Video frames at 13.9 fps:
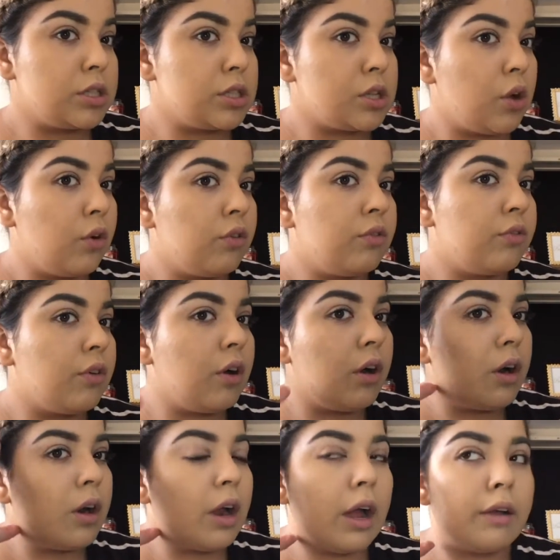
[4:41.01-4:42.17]
so
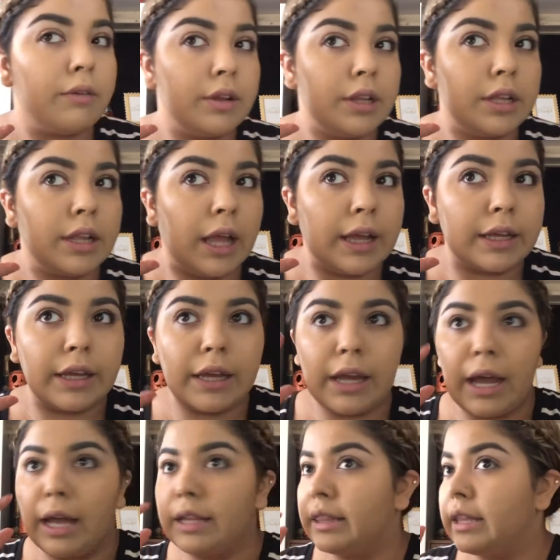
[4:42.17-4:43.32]
far, I really like it.
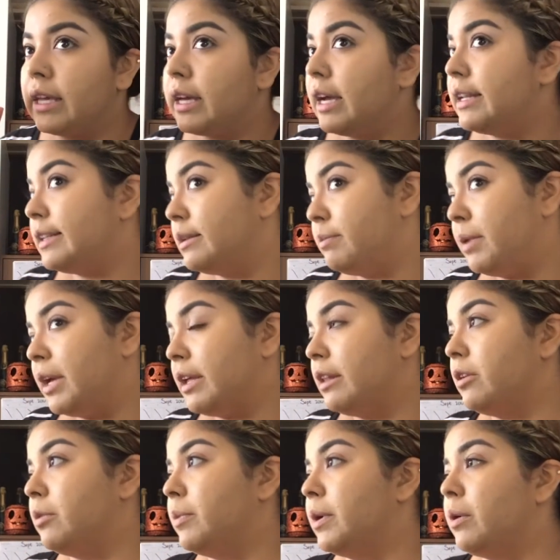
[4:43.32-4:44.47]
I think I did pick a
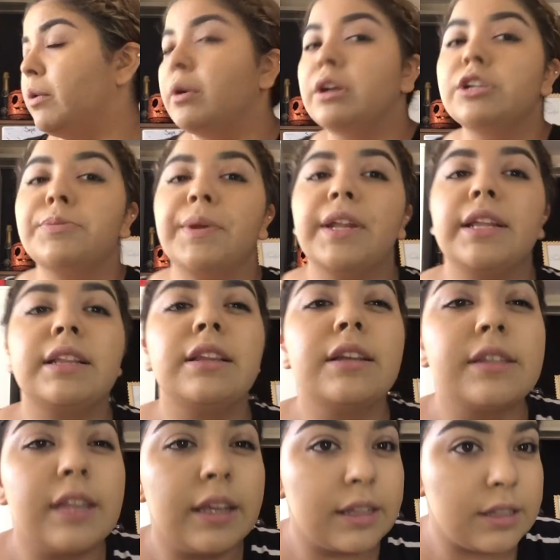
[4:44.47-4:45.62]
little bit orange, but it
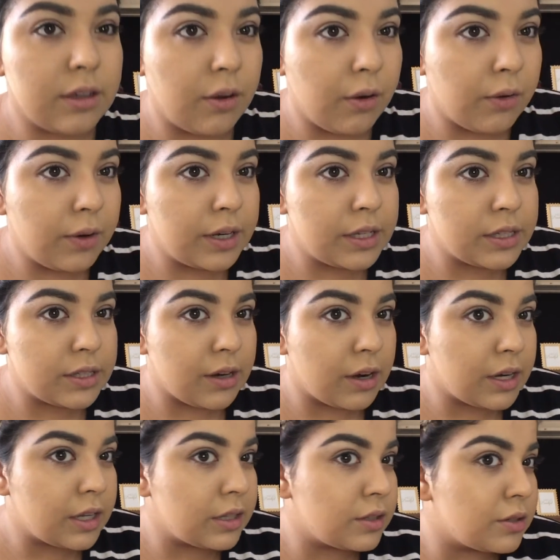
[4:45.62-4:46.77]
looks like it's already
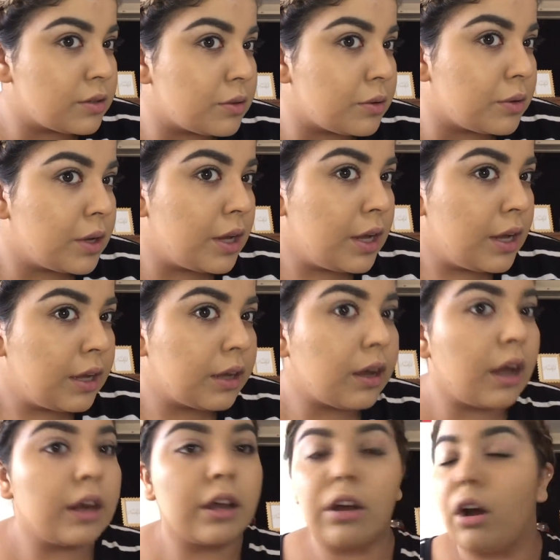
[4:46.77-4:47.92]
starting to
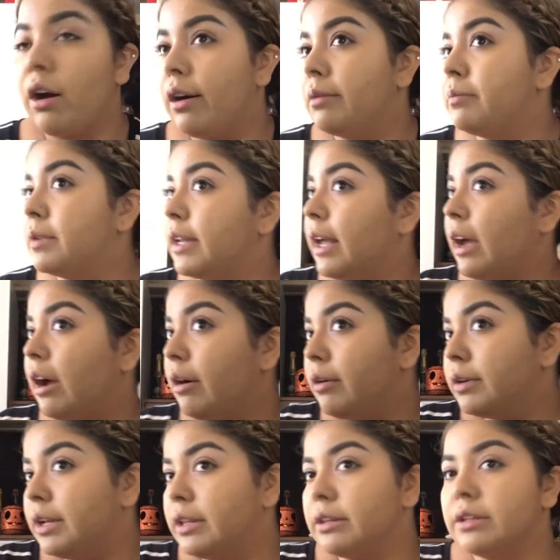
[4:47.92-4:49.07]
kind of calm
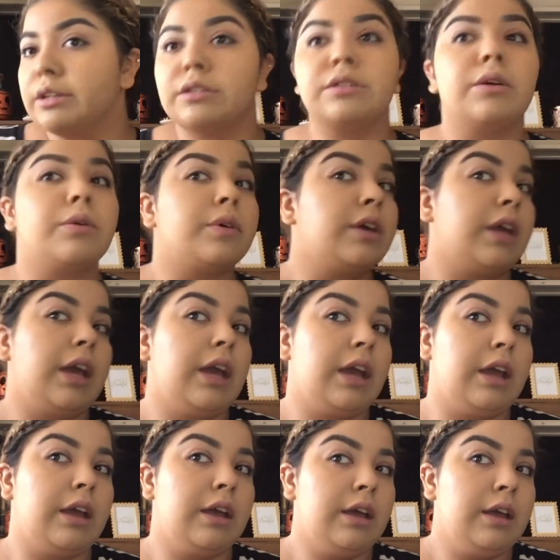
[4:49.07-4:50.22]
down. It looks okay.